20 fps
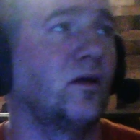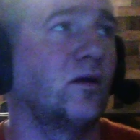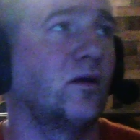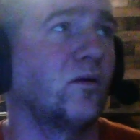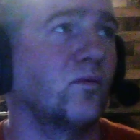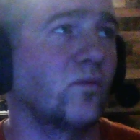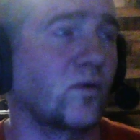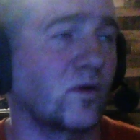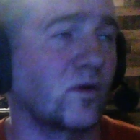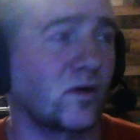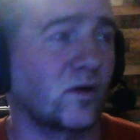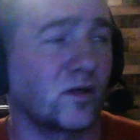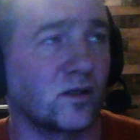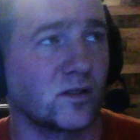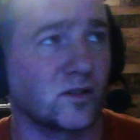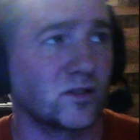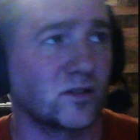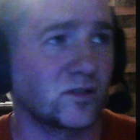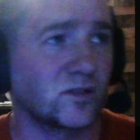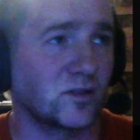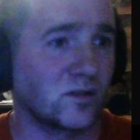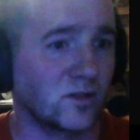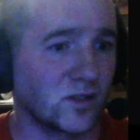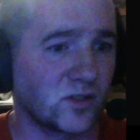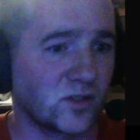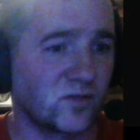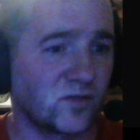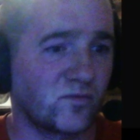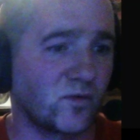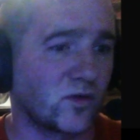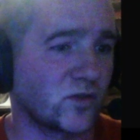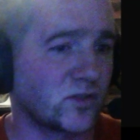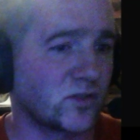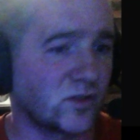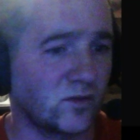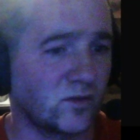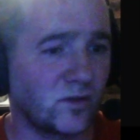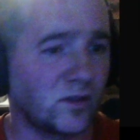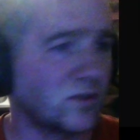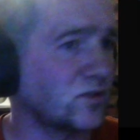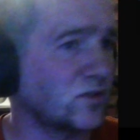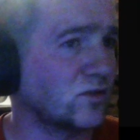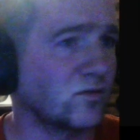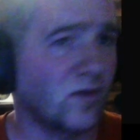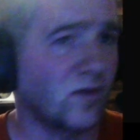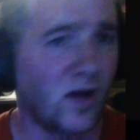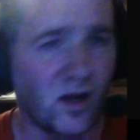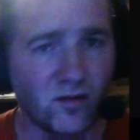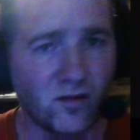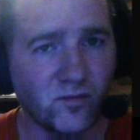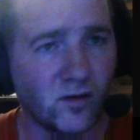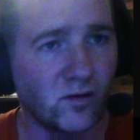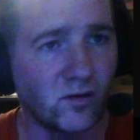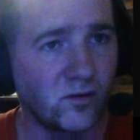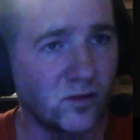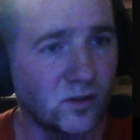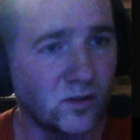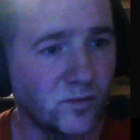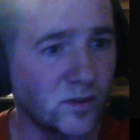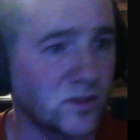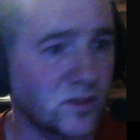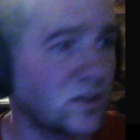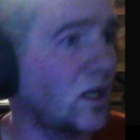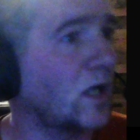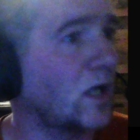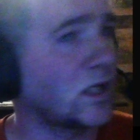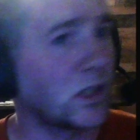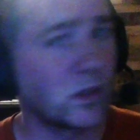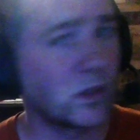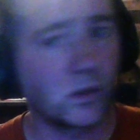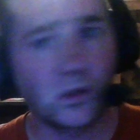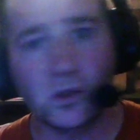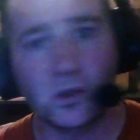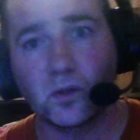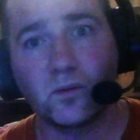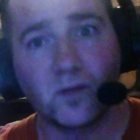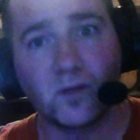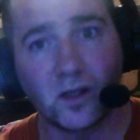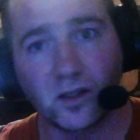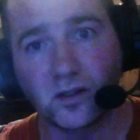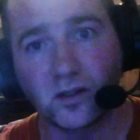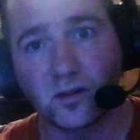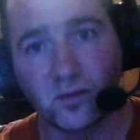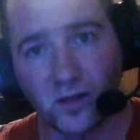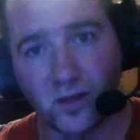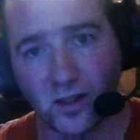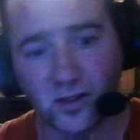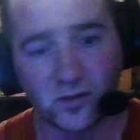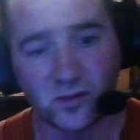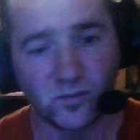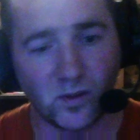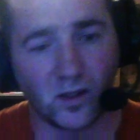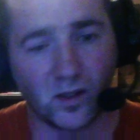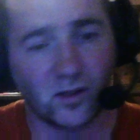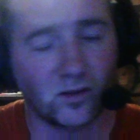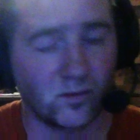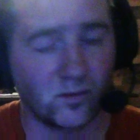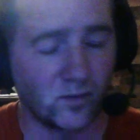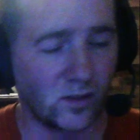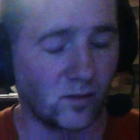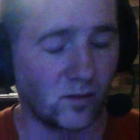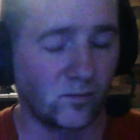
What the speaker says: whereas this version only lets you do half-hour increments. I don't know why. Don't ask me. I don't know.